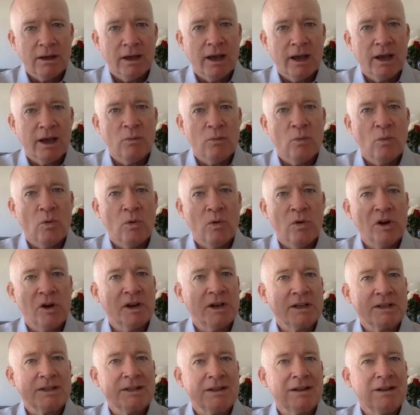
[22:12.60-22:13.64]
and what
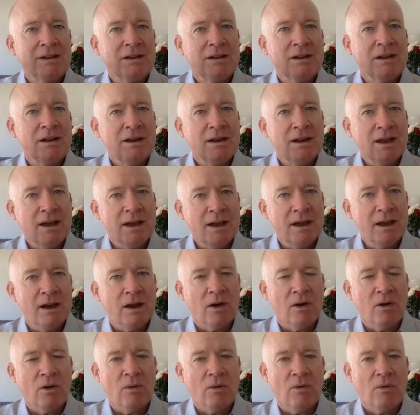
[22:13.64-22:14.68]
is it
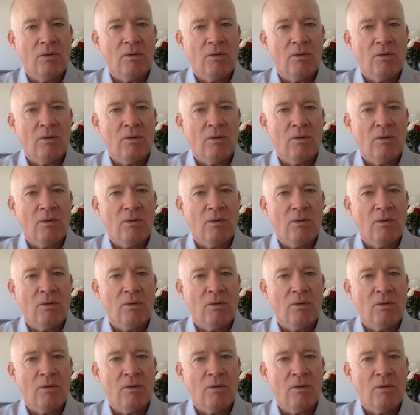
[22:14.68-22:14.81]
now?